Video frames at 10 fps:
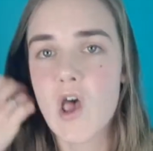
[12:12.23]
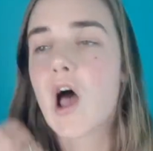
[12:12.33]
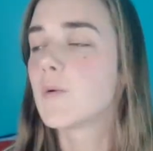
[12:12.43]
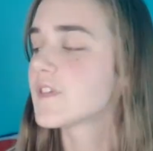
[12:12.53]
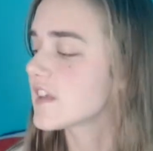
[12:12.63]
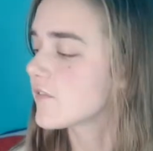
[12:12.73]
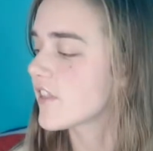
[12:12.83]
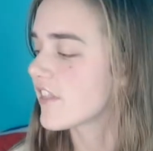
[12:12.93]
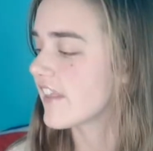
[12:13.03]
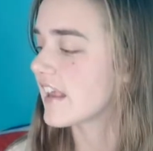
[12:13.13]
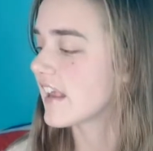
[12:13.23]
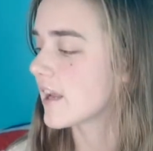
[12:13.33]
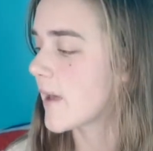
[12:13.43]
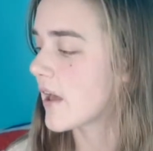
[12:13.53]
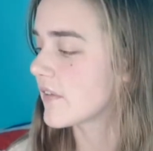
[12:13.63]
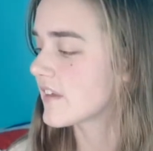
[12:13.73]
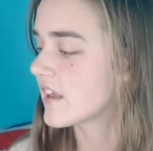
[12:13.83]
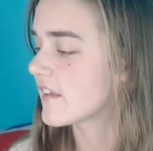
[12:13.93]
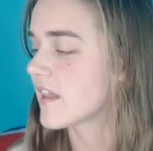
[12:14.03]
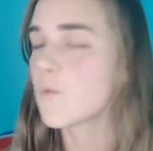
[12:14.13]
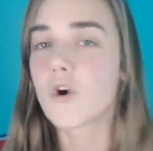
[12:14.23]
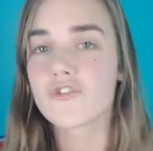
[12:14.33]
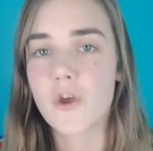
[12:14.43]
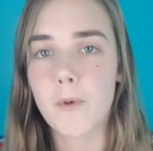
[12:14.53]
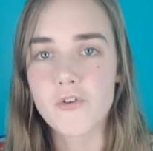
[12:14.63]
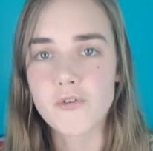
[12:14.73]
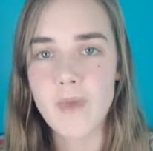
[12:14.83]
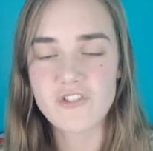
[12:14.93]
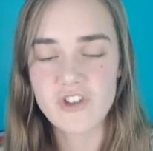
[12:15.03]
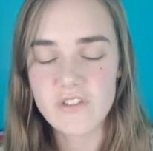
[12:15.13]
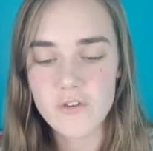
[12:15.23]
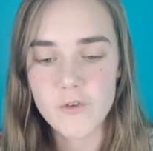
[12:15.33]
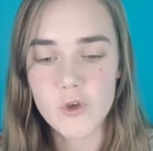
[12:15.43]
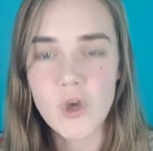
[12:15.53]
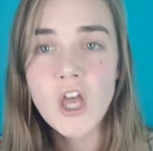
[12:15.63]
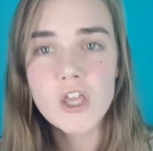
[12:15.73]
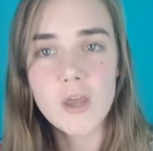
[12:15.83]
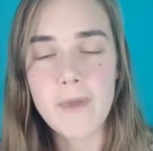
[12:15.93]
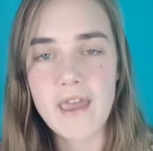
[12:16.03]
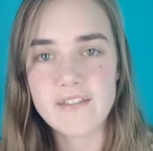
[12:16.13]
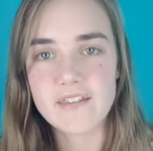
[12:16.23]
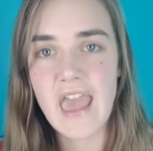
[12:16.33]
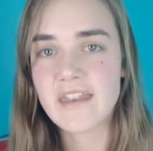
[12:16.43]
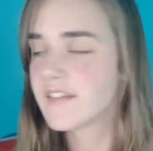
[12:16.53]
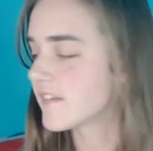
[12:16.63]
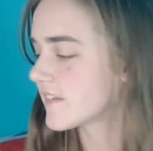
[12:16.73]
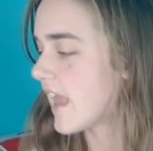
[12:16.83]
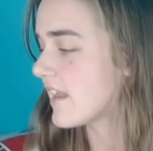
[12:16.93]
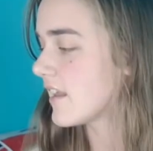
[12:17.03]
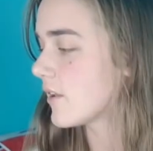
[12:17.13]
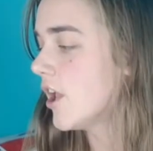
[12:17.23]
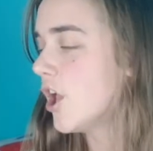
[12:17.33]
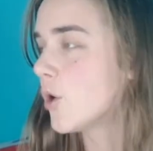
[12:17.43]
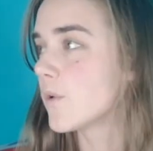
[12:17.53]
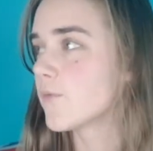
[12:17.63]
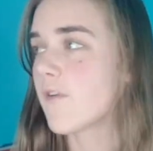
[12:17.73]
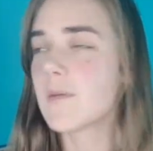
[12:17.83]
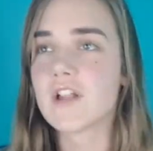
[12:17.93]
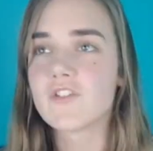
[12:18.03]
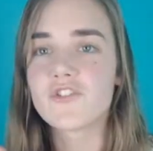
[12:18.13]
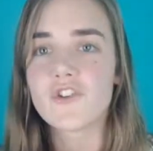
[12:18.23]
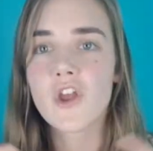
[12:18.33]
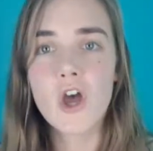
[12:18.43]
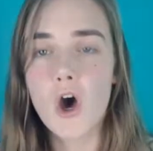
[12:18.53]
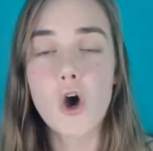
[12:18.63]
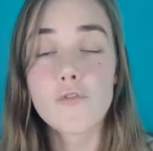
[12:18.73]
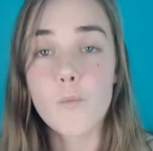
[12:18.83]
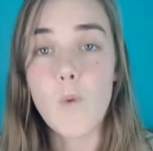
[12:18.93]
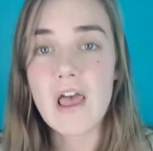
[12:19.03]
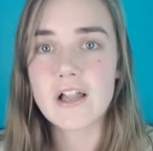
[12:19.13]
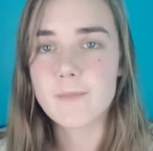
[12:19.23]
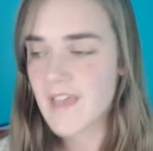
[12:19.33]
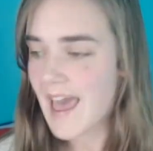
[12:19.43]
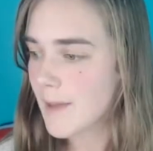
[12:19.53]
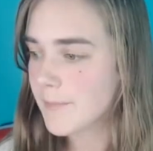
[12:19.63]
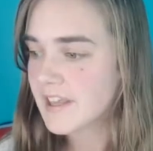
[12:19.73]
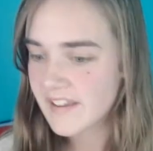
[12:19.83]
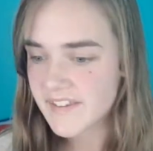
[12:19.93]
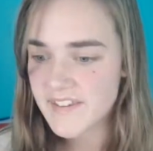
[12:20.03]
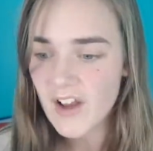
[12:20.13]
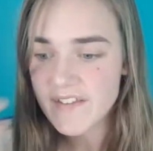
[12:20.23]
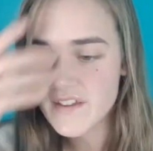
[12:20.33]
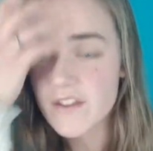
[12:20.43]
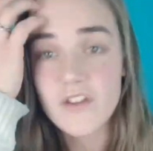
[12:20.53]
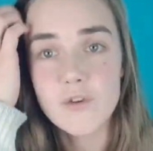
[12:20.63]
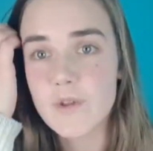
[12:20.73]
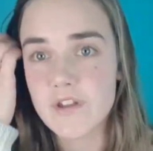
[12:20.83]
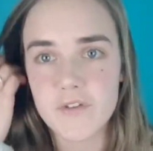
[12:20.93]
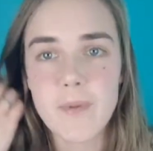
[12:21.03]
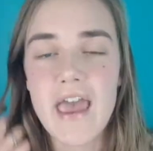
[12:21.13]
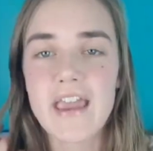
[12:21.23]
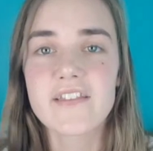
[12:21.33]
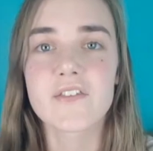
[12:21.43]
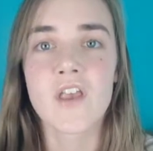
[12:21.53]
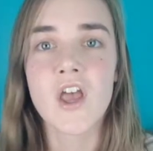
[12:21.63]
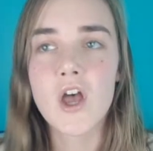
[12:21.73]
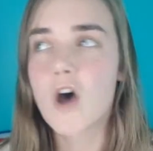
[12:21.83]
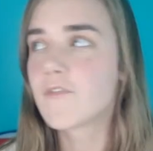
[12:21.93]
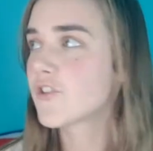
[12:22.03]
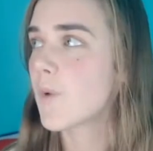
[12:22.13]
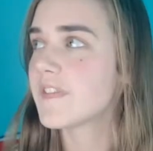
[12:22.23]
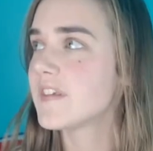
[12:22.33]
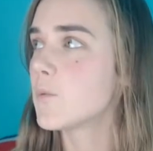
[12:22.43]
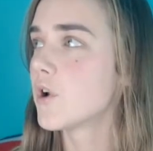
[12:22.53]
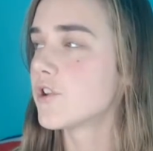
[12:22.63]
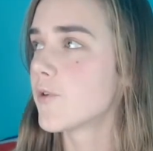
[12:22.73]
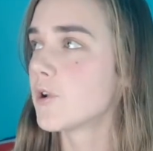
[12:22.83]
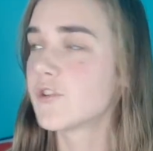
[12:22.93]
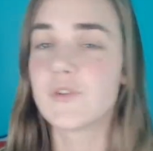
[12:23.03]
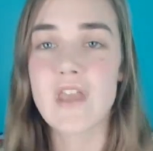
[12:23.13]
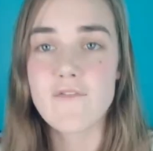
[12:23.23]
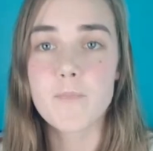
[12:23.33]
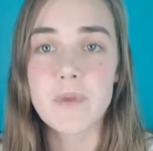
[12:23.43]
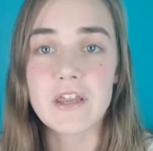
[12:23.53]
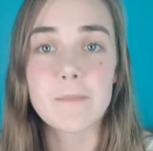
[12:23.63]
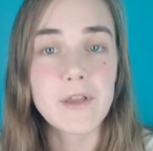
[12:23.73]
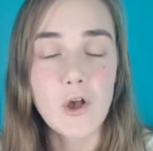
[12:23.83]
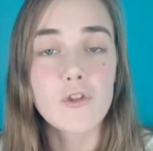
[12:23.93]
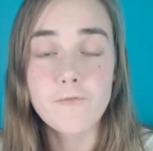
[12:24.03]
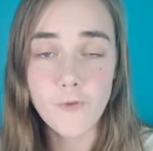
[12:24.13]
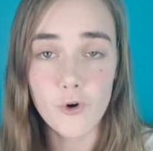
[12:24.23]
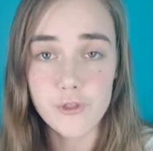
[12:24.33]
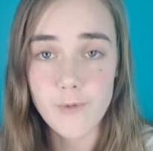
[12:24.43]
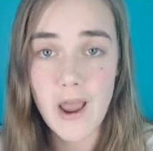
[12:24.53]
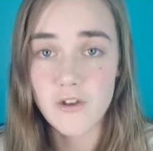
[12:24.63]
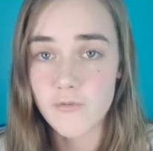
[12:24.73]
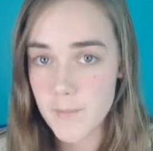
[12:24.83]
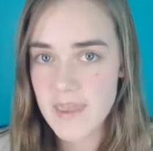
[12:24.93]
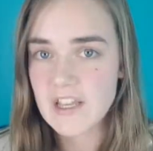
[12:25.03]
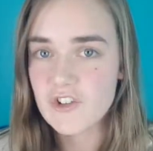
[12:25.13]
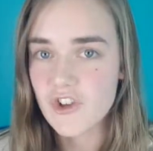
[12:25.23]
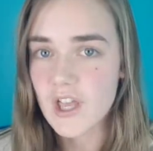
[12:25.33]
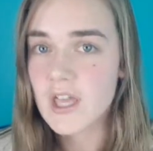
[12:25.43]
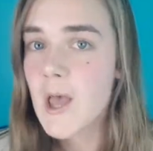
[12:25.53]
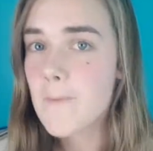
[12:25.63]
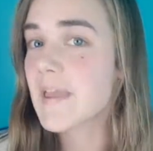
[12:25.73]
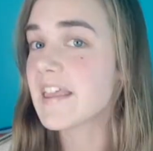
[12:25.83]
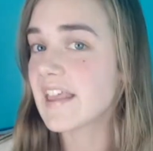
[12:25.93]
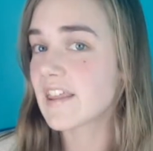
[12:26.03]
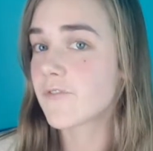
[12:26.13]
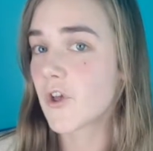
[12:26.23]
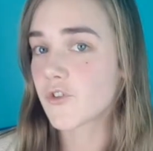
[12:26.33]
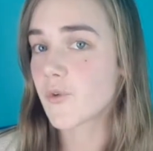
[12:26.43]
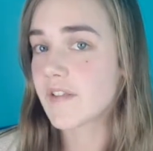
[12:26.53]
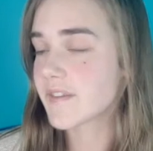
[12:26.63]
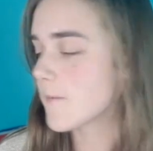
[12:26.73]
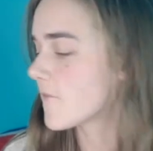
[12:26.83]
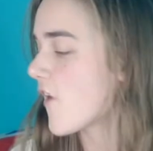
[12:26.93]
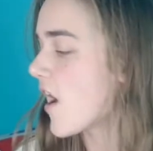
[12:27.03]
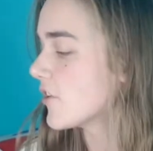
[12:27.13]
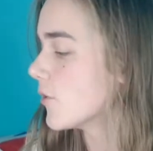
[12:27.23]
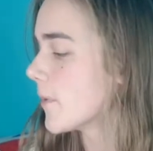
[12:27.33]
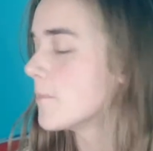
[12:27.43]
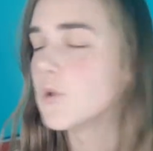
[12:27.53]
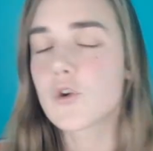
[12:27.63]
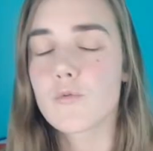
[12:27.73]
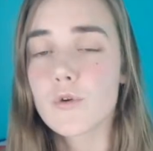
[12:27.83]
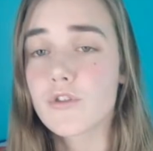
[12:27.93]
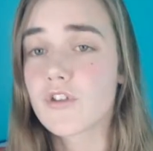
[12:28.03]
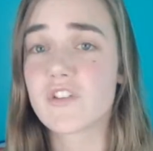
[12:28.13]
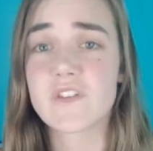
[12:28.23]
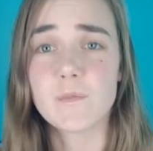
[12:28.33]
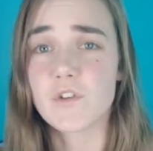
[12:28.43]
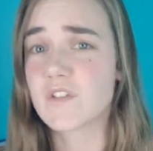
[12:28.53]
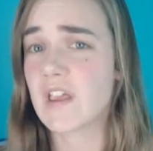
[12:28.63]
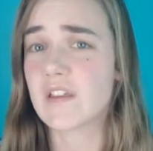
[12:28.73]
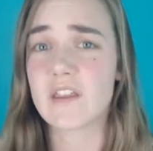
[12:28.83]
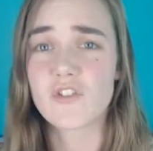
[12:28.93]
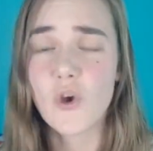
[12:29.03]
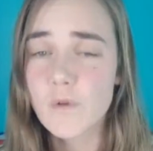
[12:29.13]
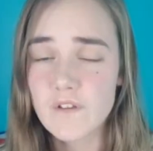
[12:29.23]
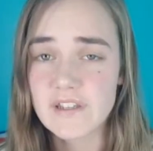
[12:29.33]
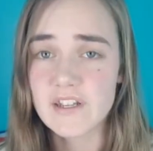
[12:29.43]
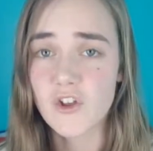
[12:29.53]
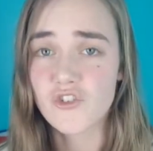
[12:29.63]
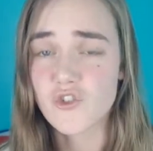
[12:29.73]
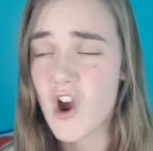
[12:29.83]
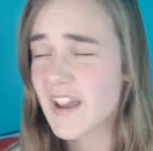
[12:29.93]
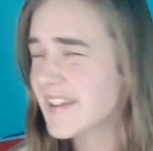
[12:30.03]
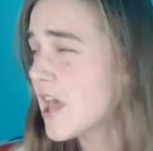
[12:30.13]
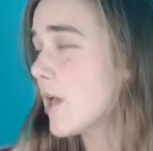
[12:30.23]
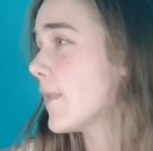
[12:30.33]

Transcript: I was even thinking about it as I watched her post-match interview compared to Kenin's. Kenin was very much overwhelmed, happy, excited, as you would expect of a 21-year-old who'd never been beyond the fourth round of a major, making the first Grand Slam final. But Muguruza just seemed to take it totally in her stride.